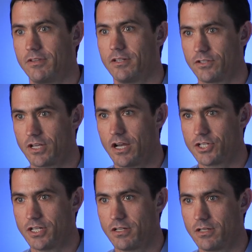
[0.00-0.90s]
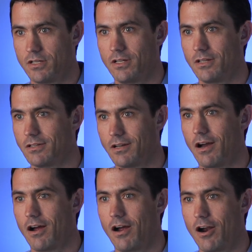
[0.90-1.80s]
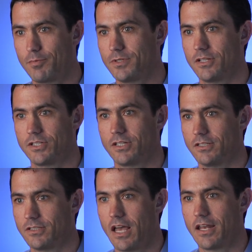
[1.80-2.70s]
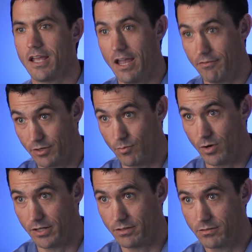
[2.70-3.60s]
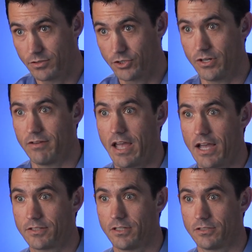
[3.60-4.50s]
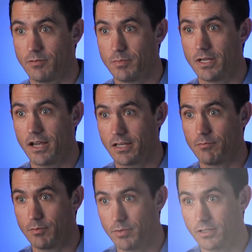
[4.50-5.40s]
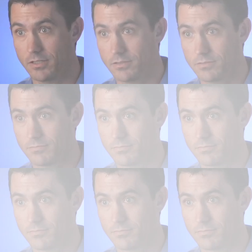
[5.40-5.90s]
the discussion. Our position is that everyone should have access to BI capabilities.